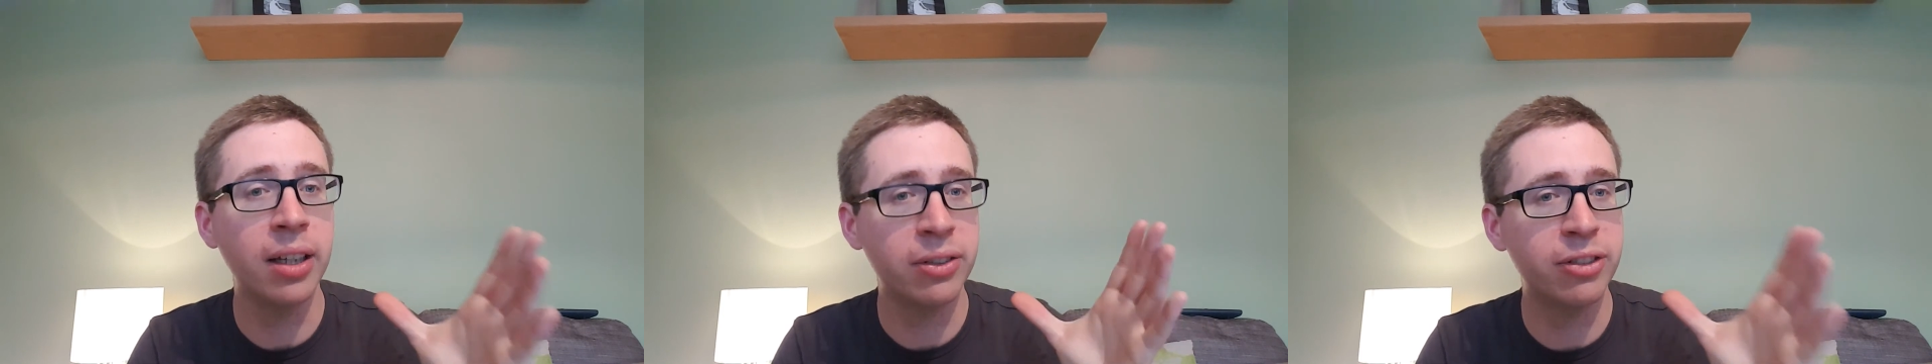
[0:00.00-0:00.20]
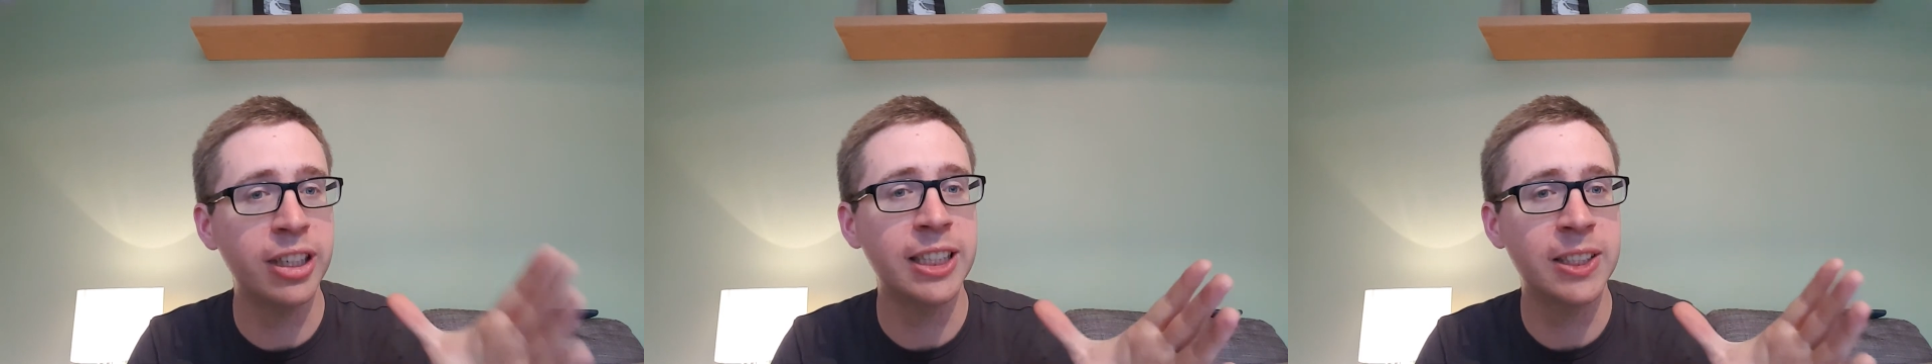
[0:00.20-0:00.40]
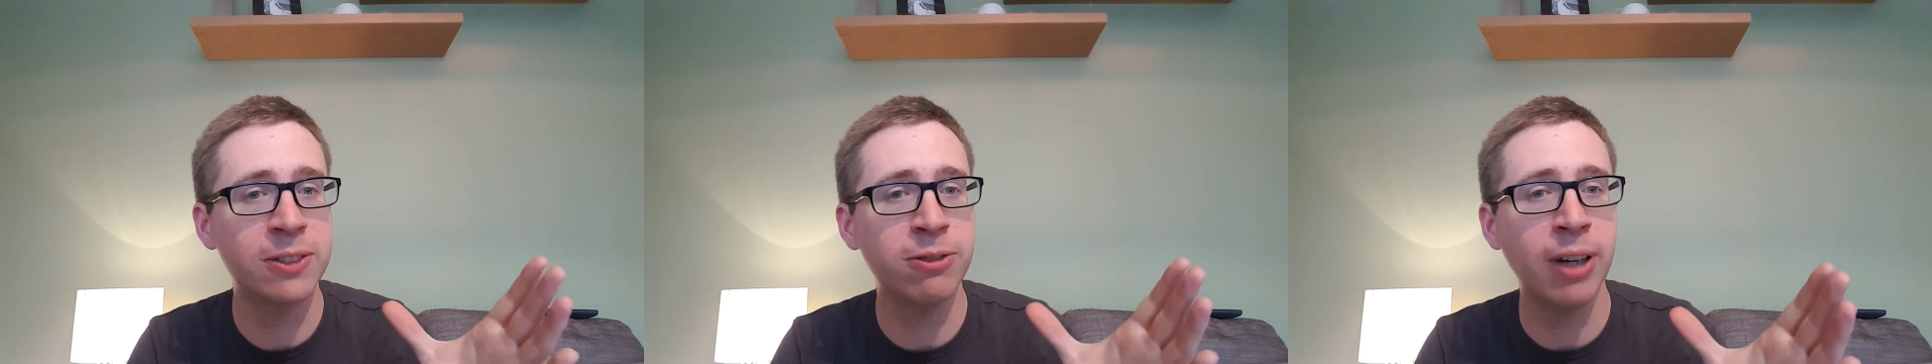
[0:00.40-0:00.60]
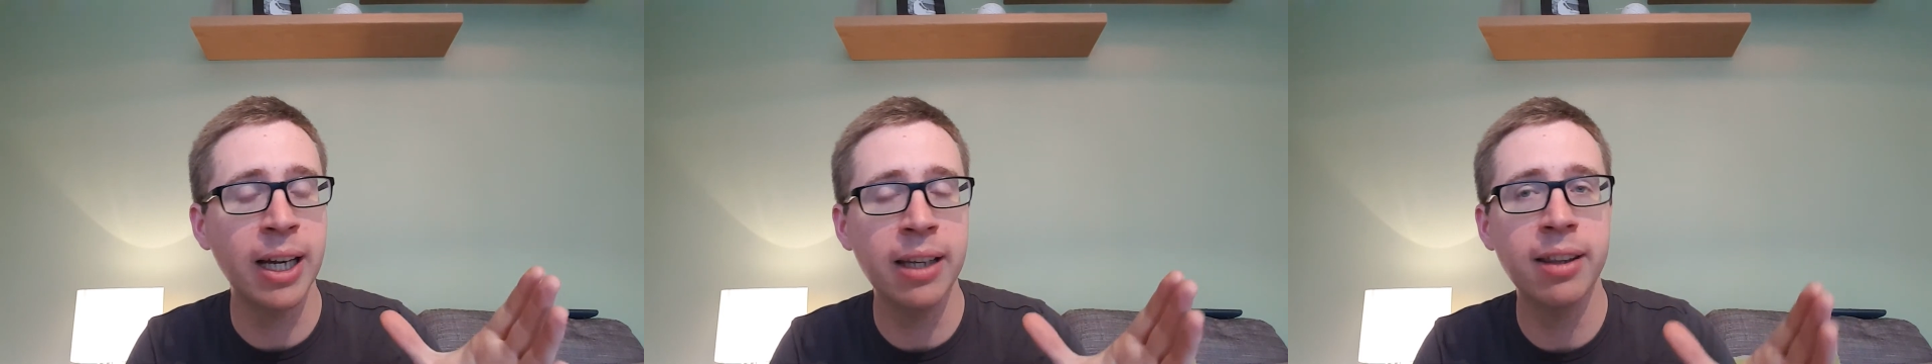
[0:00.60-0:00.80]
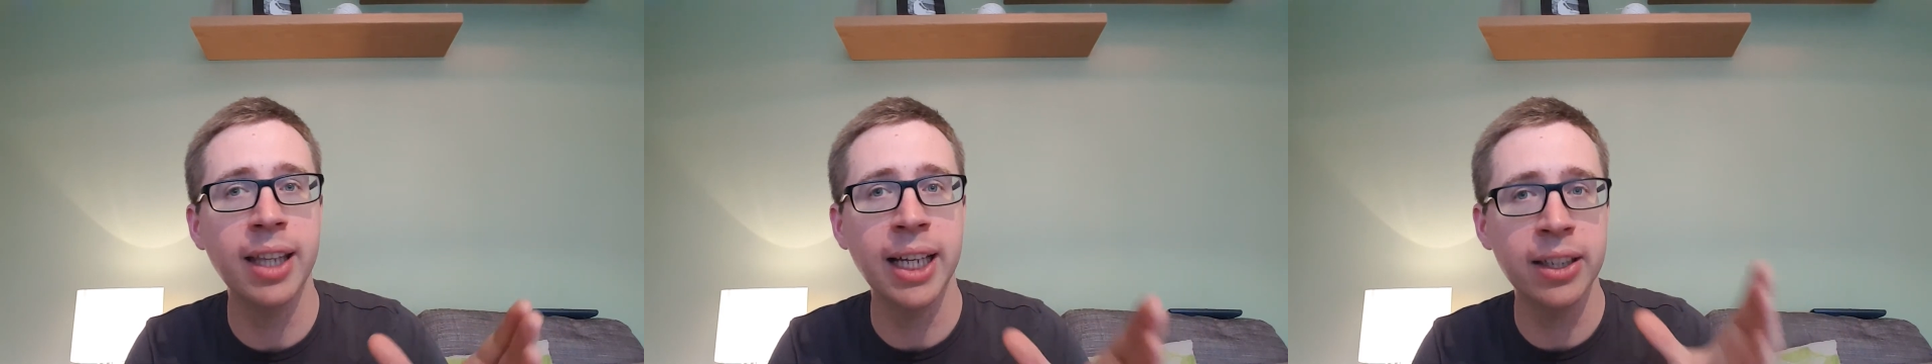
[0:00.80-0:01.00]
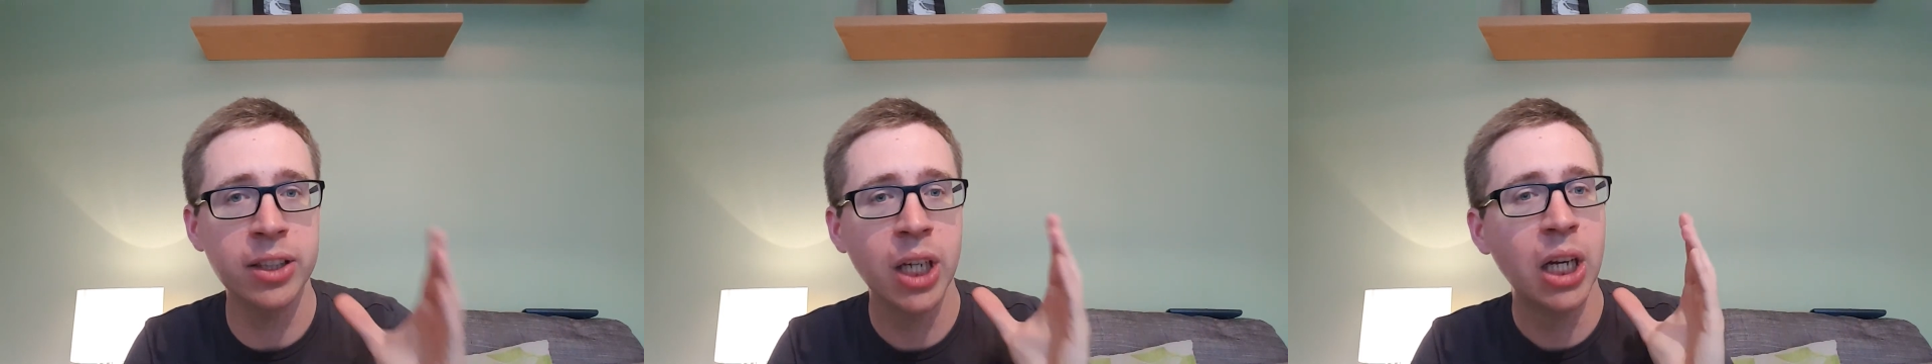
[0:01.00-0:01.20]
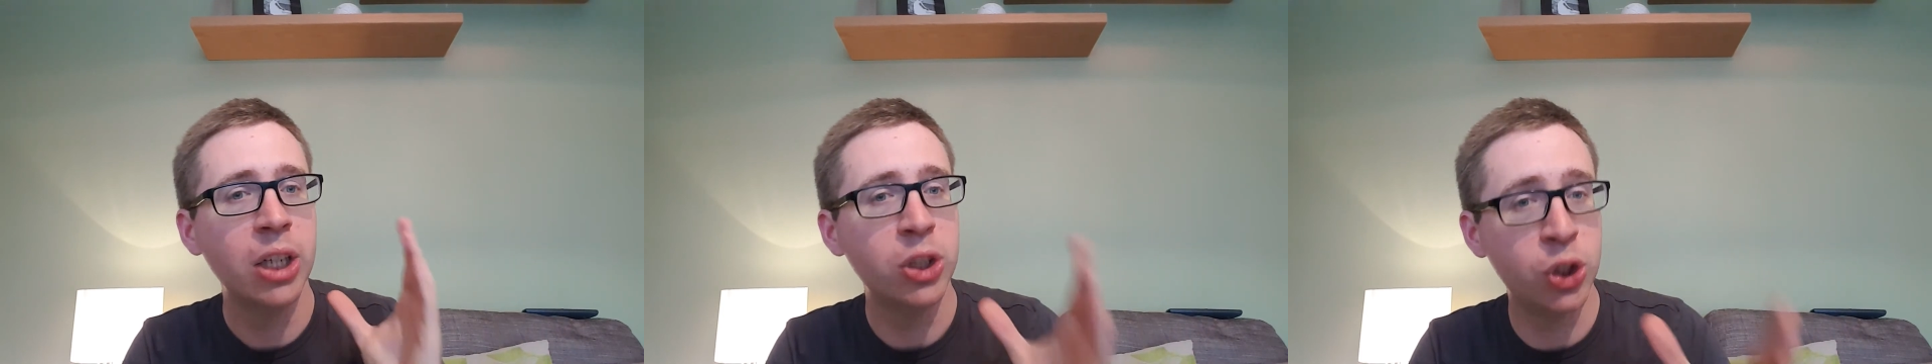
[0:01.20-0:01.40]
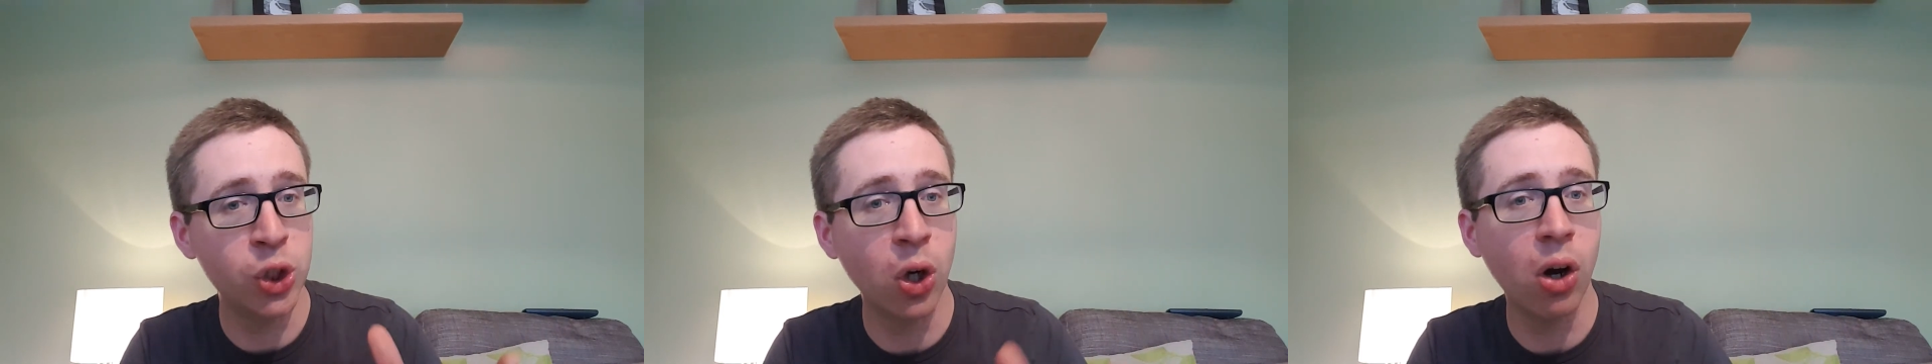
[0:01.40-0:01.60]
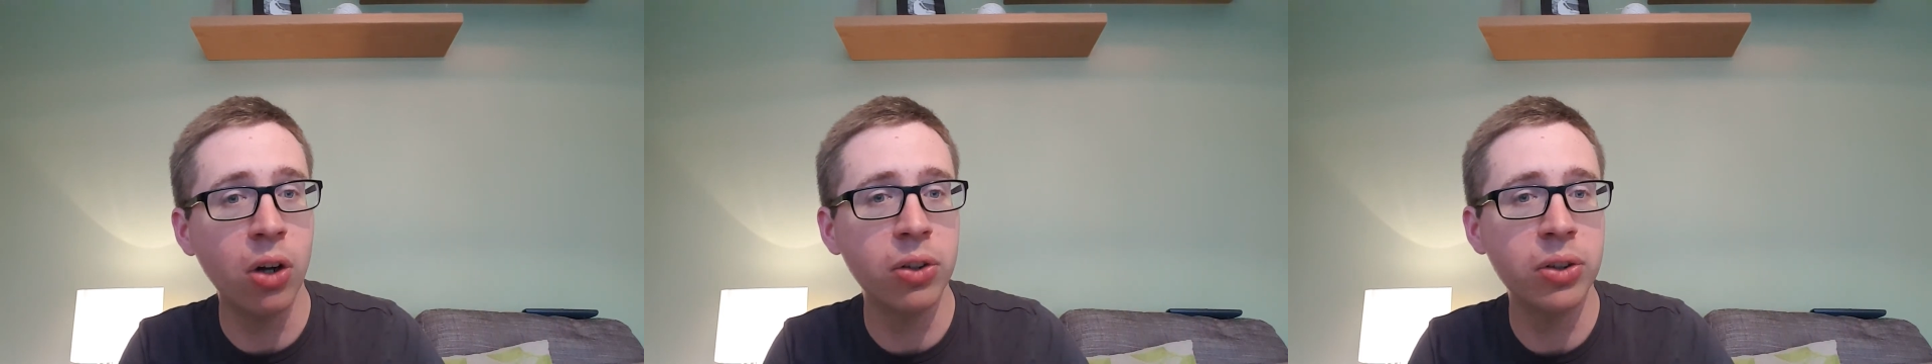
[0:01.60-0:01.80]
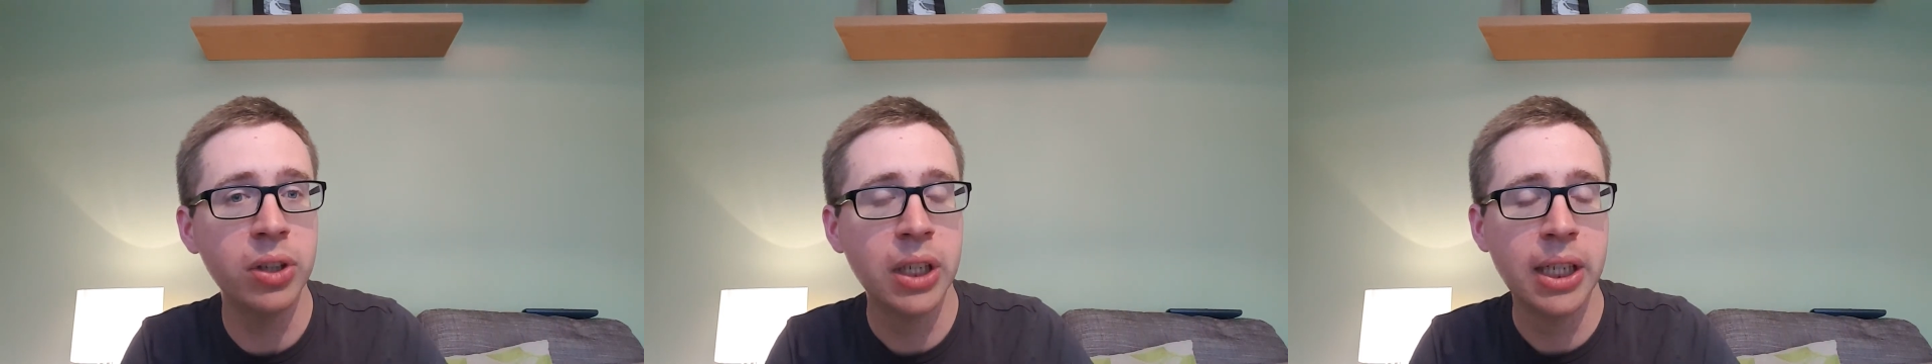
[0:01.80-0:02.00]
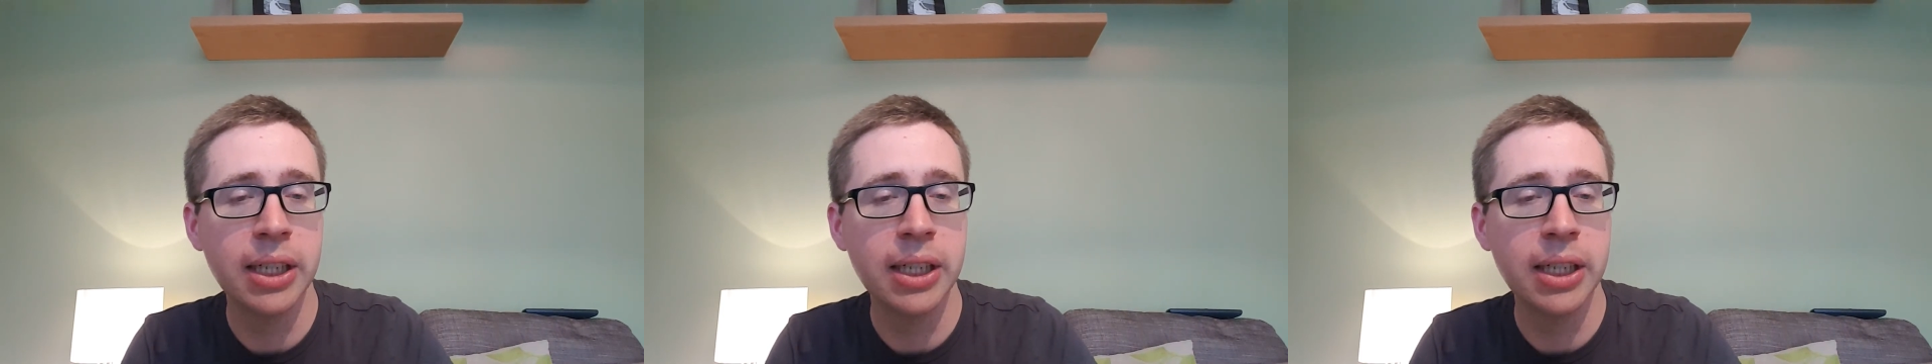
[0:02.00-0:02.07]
for his faith, and John,